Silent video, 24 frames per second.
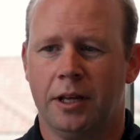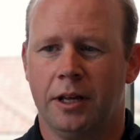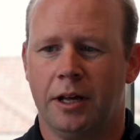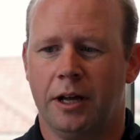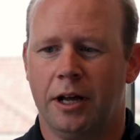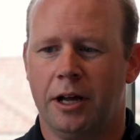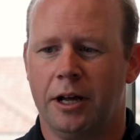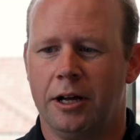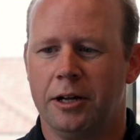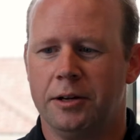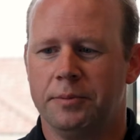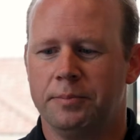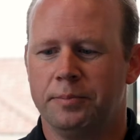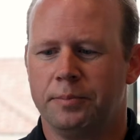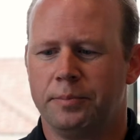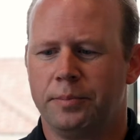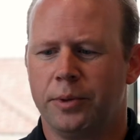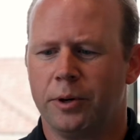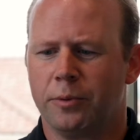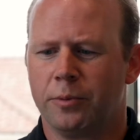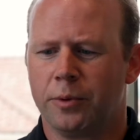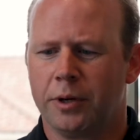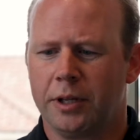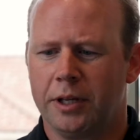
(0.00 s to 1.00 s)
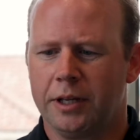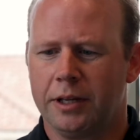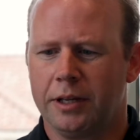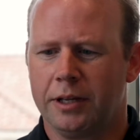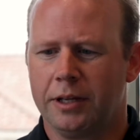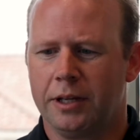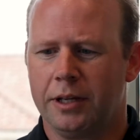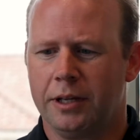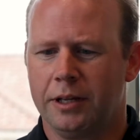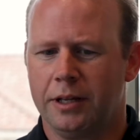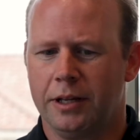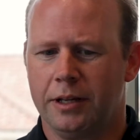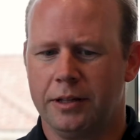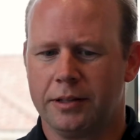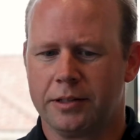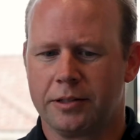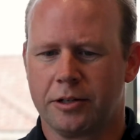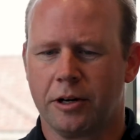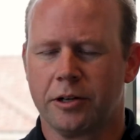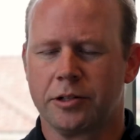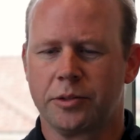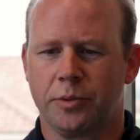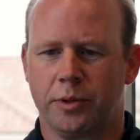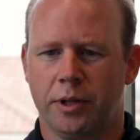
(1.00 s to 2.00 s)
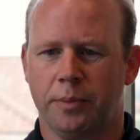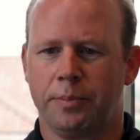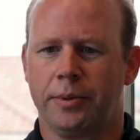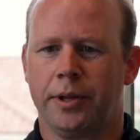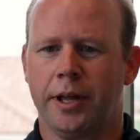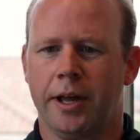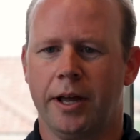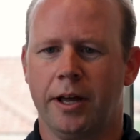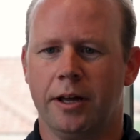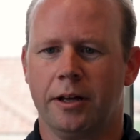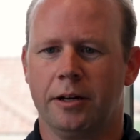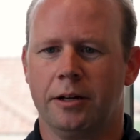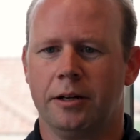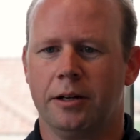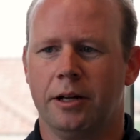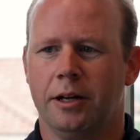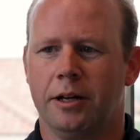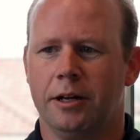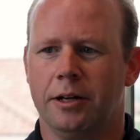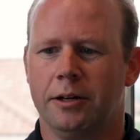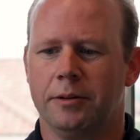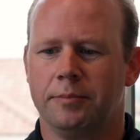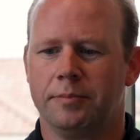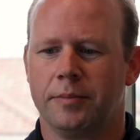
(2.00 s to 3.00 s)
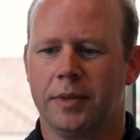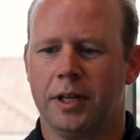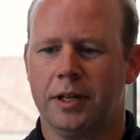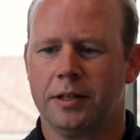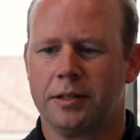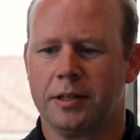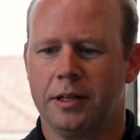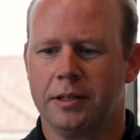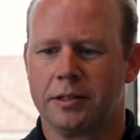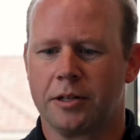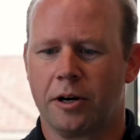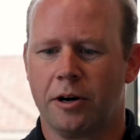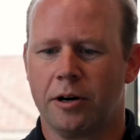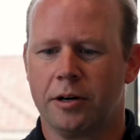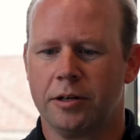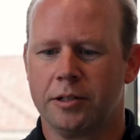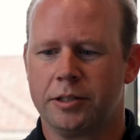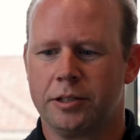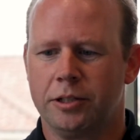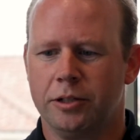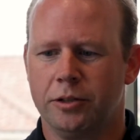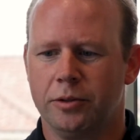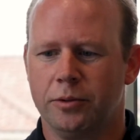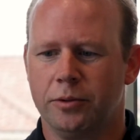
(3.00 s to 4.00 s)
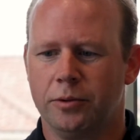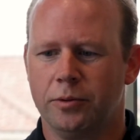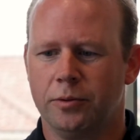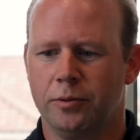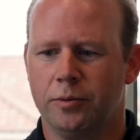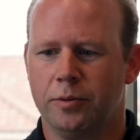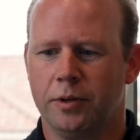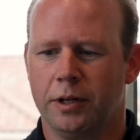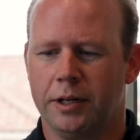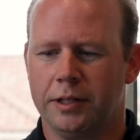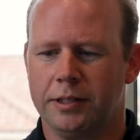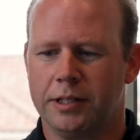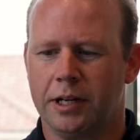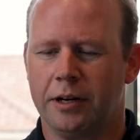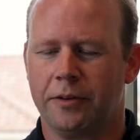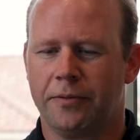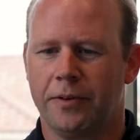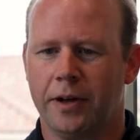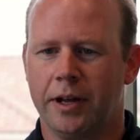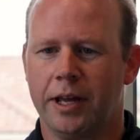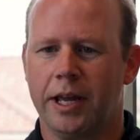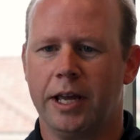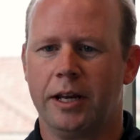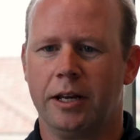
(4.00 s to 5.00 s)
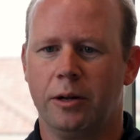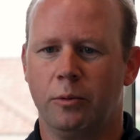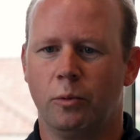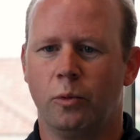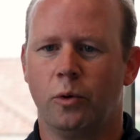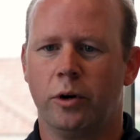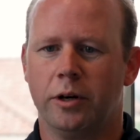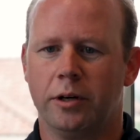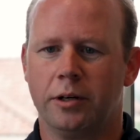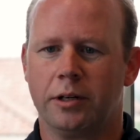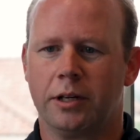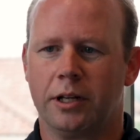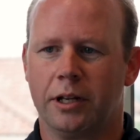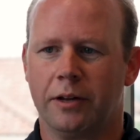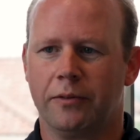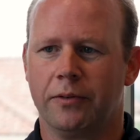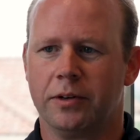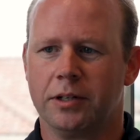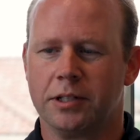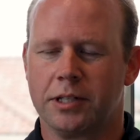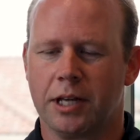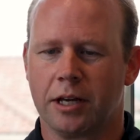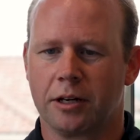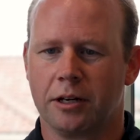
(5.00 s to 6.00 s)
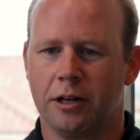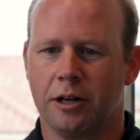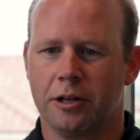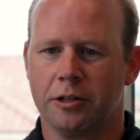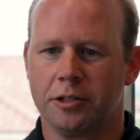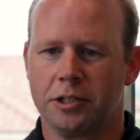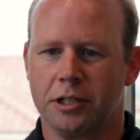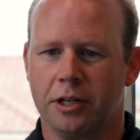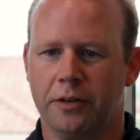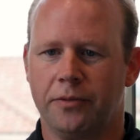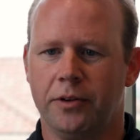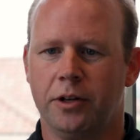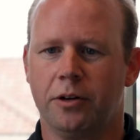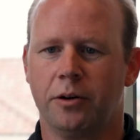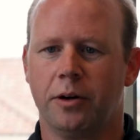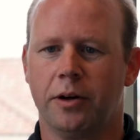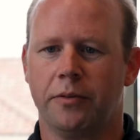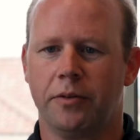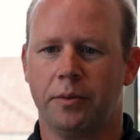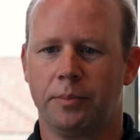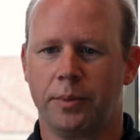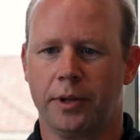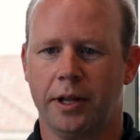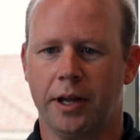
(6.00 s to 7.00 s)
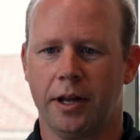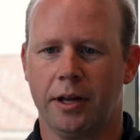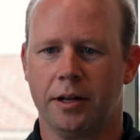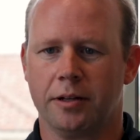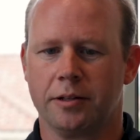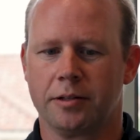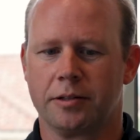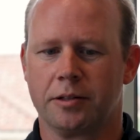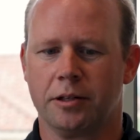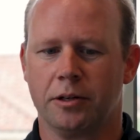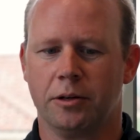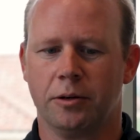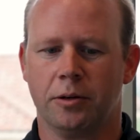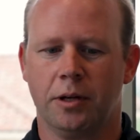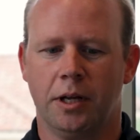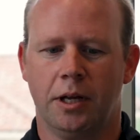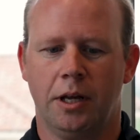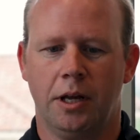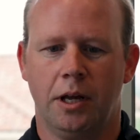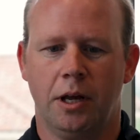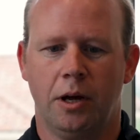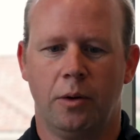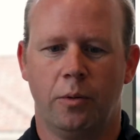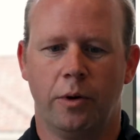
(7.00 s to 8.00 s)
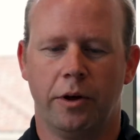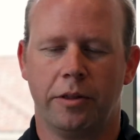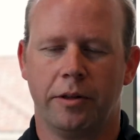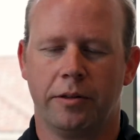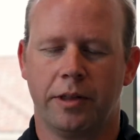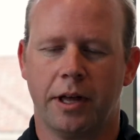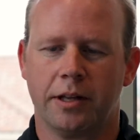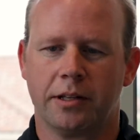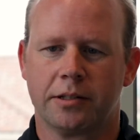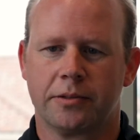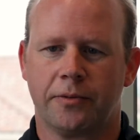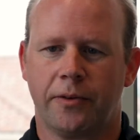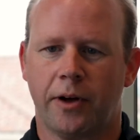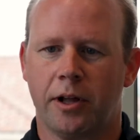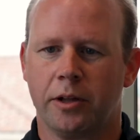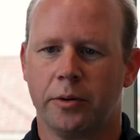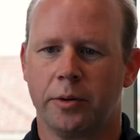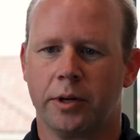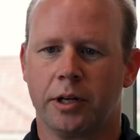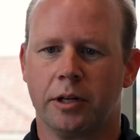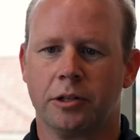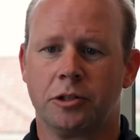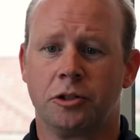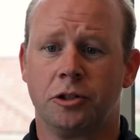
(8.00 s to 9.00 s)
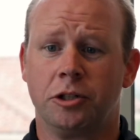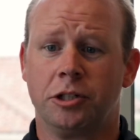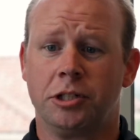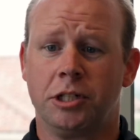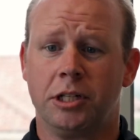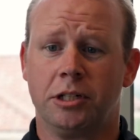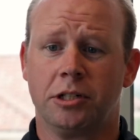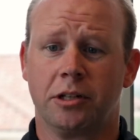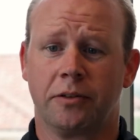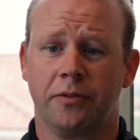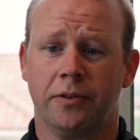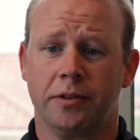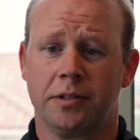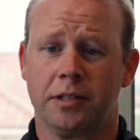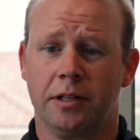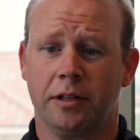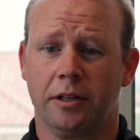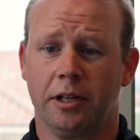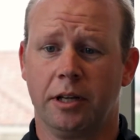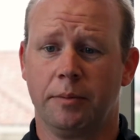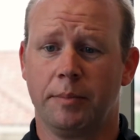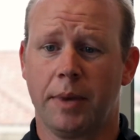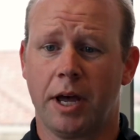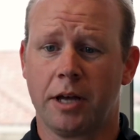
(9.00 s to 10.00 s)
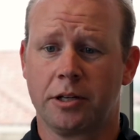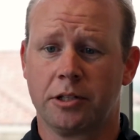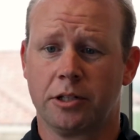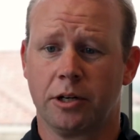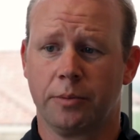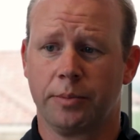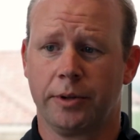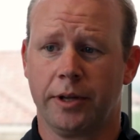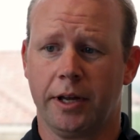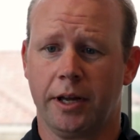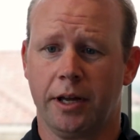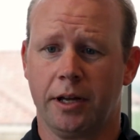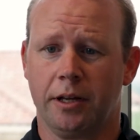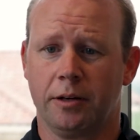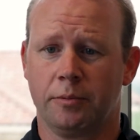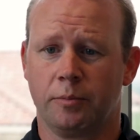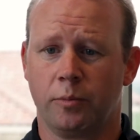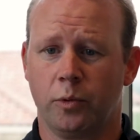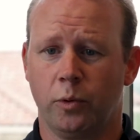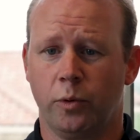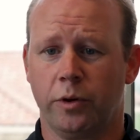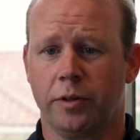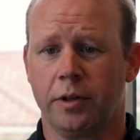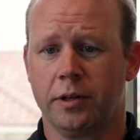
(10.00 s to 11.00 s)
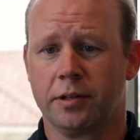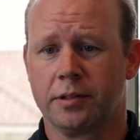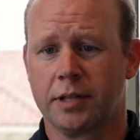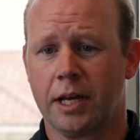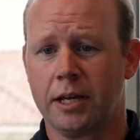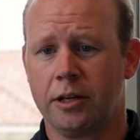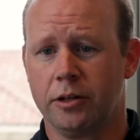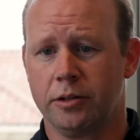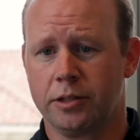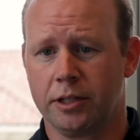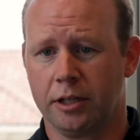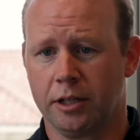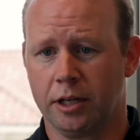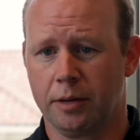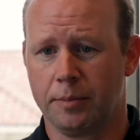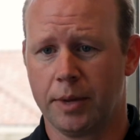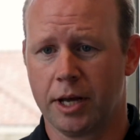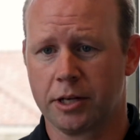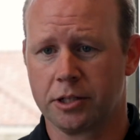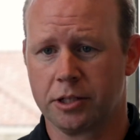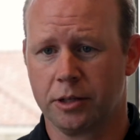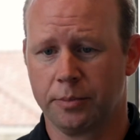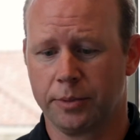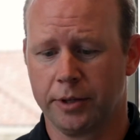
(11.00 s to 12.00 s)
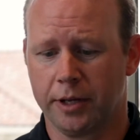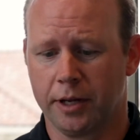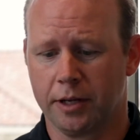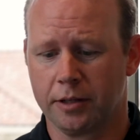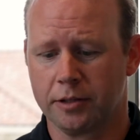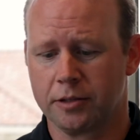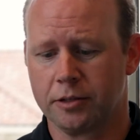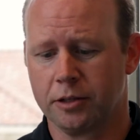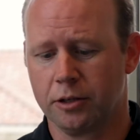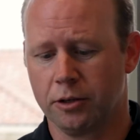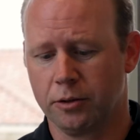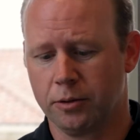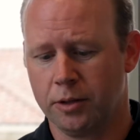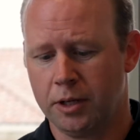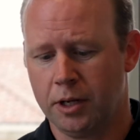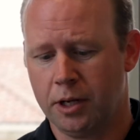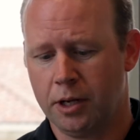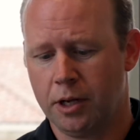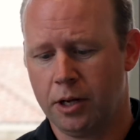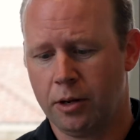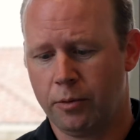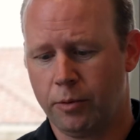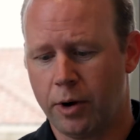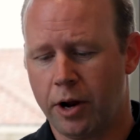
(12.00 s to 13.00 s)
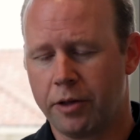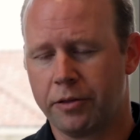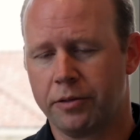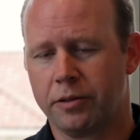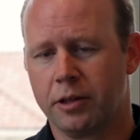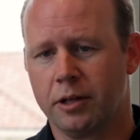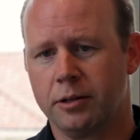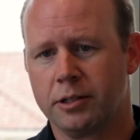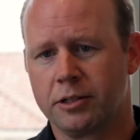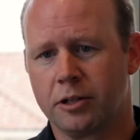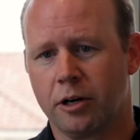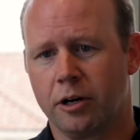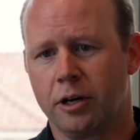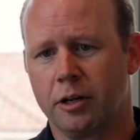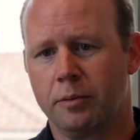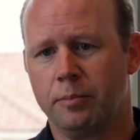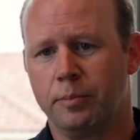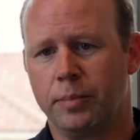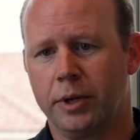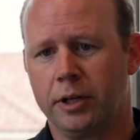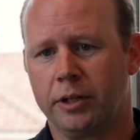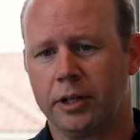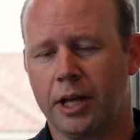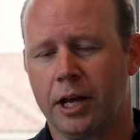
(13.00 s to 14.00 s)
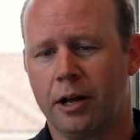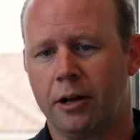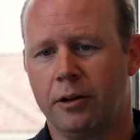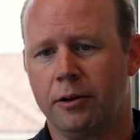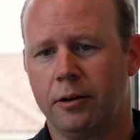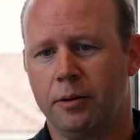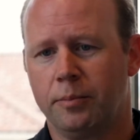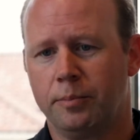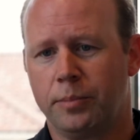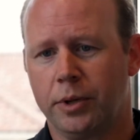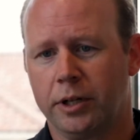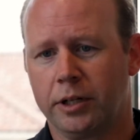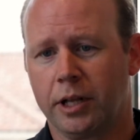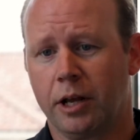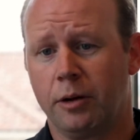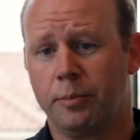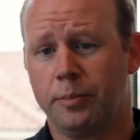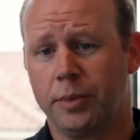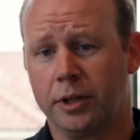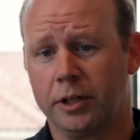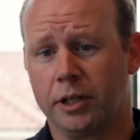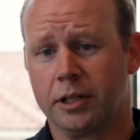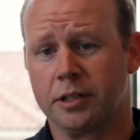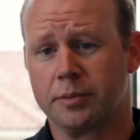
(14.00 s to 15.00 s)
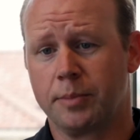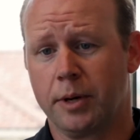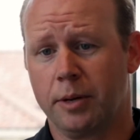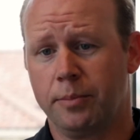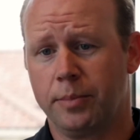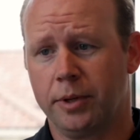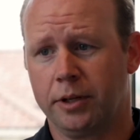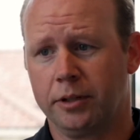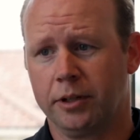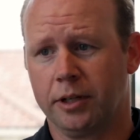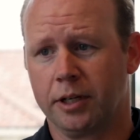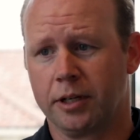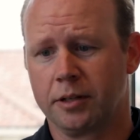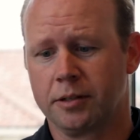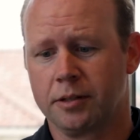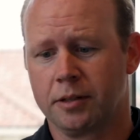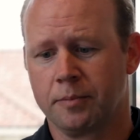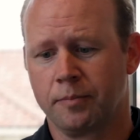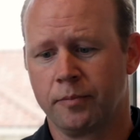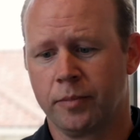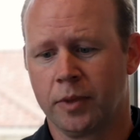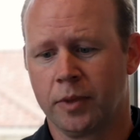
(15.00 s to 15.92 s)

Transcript: But really, it starts with a plan. It's hard to identify any one given technology if you don't have a plan. So whether that's following a strategic facility master plan with a site utility master plan, so rather than starting build out buildings by buildings,